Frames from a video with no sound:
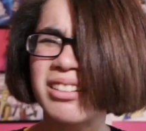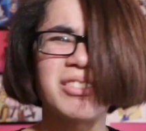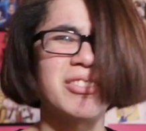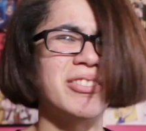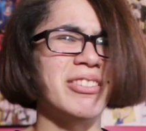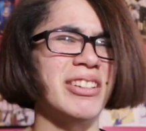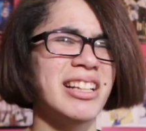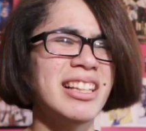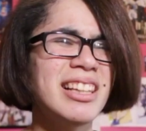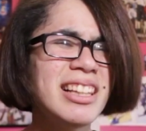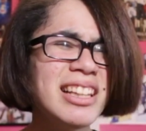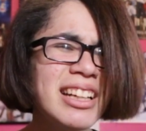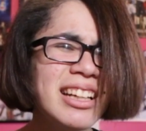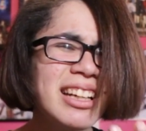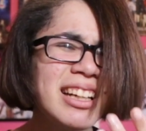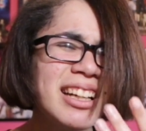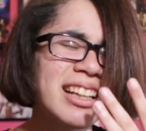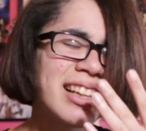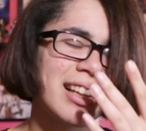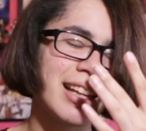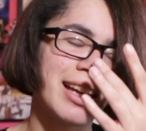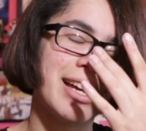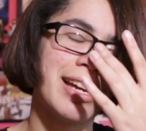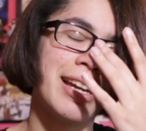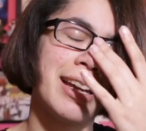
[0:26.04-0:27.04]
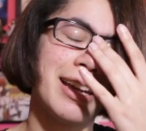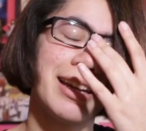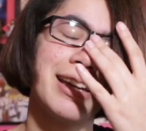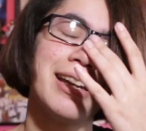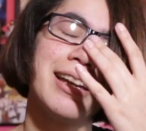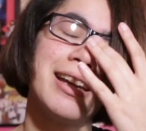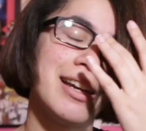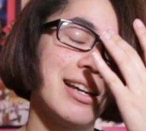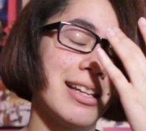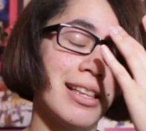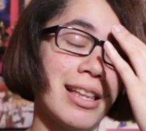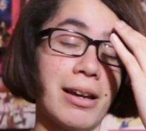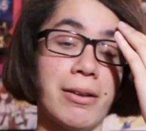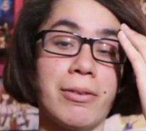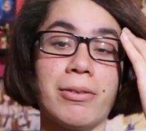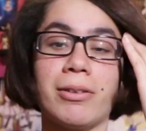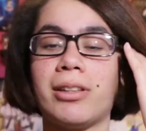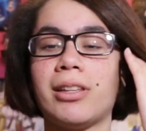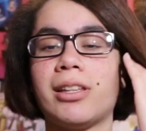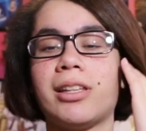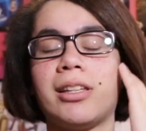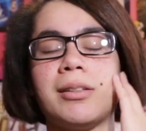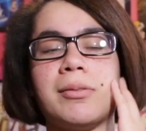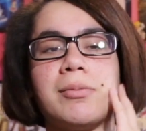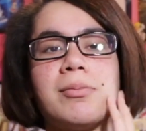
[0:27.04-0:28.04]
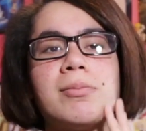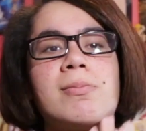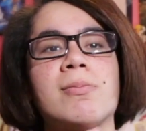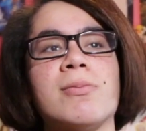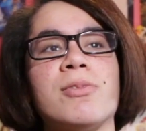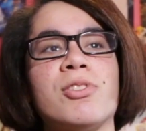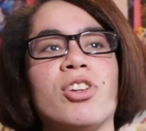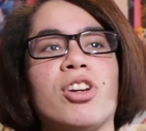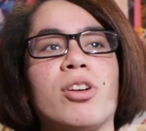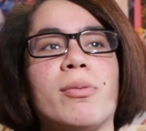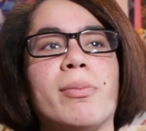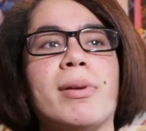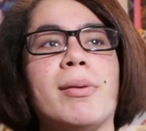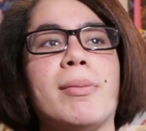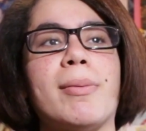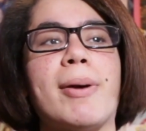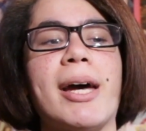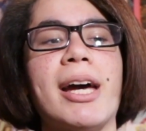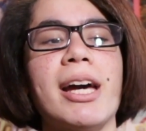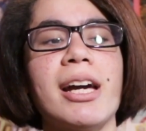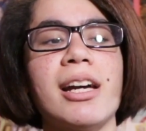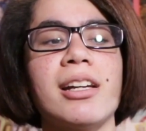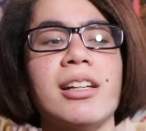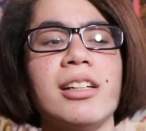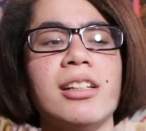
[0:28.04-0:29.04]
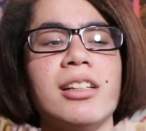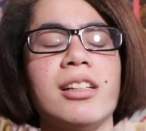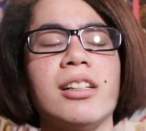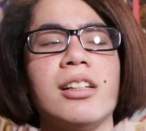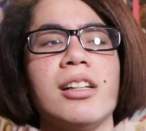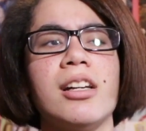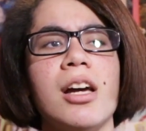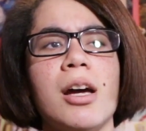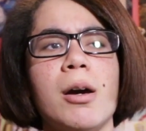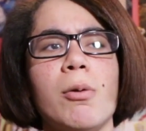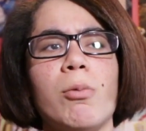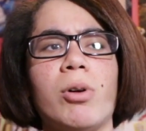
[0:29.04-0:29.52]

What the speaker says: Really? That really took me back, huh?